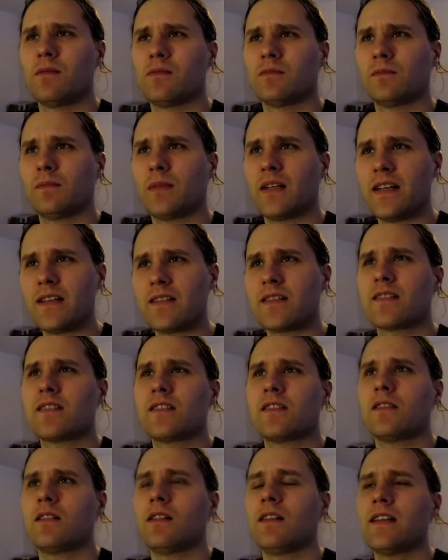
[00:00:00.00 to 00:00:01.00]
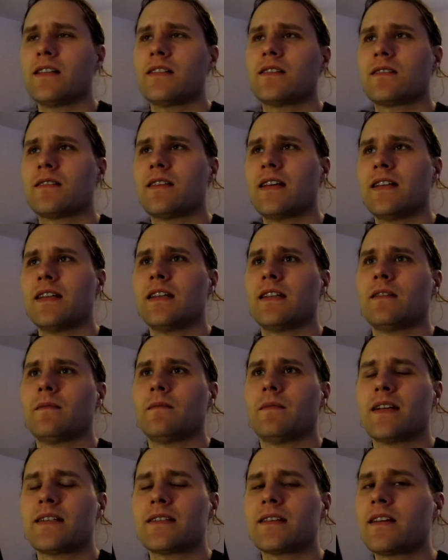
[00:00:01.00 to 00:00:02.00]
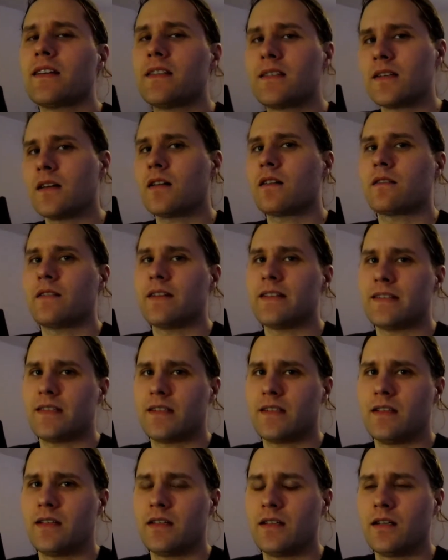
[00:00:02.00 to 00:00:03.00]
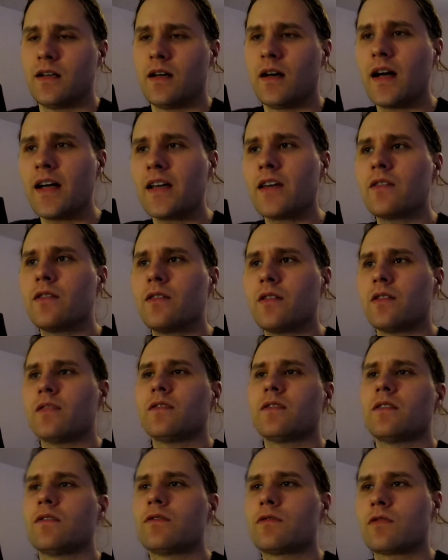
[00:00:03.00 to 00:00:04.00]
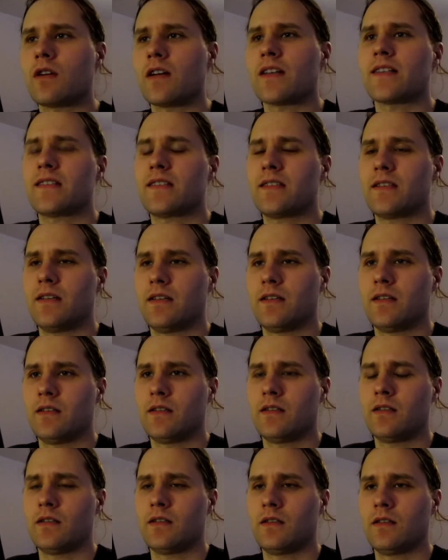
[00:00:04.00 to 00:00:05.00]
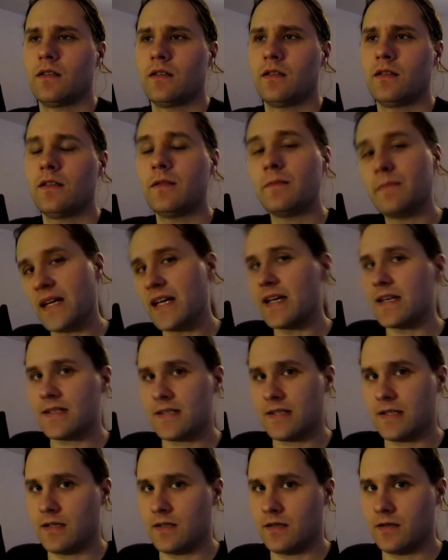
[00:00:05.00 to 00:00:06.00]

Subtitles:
But let's say that as a guitarist I couldn't trust the bass.